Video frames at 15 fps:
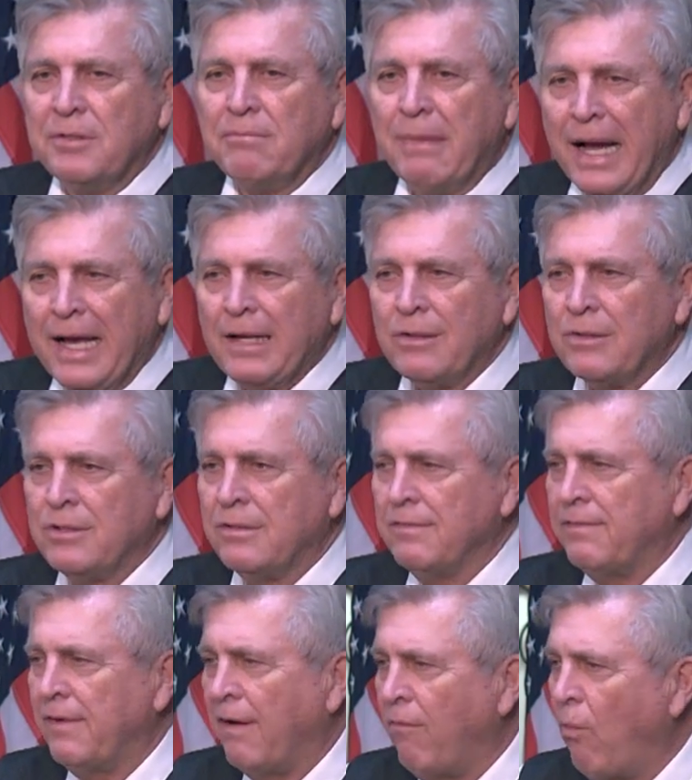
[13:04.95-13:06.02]
miles of,
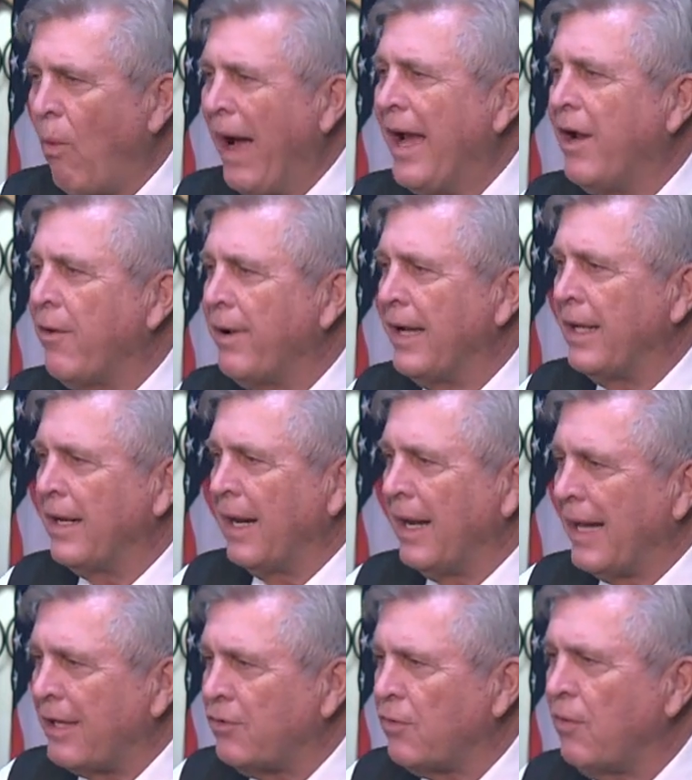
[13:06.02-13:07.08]
of wiring and
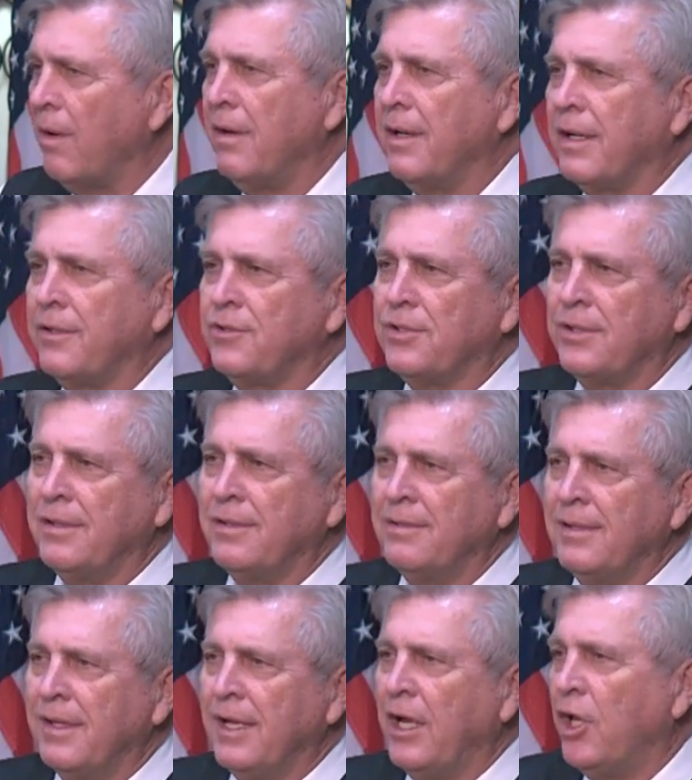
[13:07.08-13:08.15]
electronics and
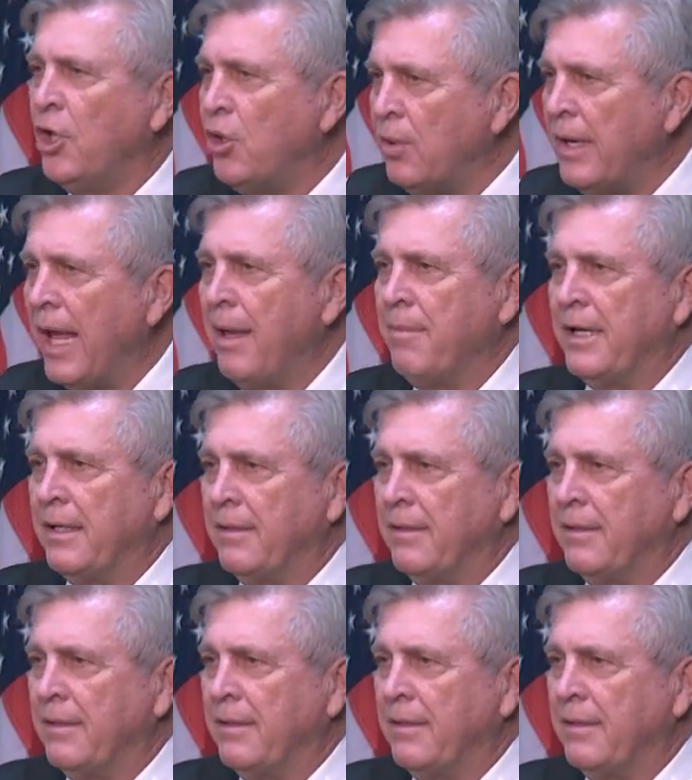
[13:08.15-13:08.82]
you name it.